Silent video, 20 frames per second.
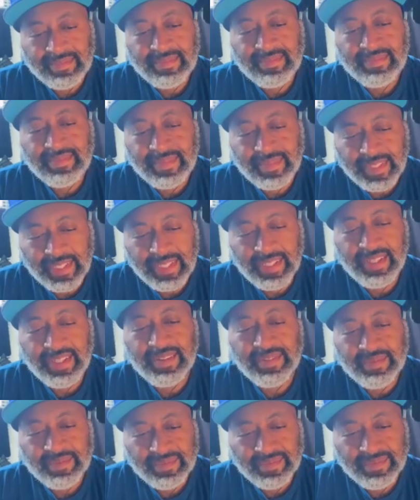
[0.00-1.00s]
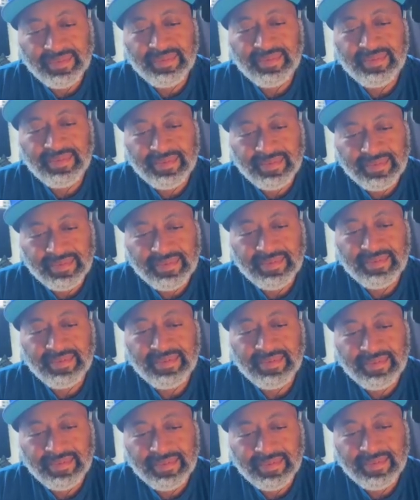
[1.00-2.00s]
scrolling YouTube or
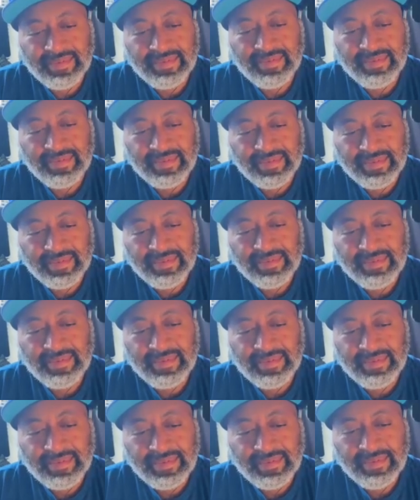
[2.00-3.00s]
something if I'm bored enough.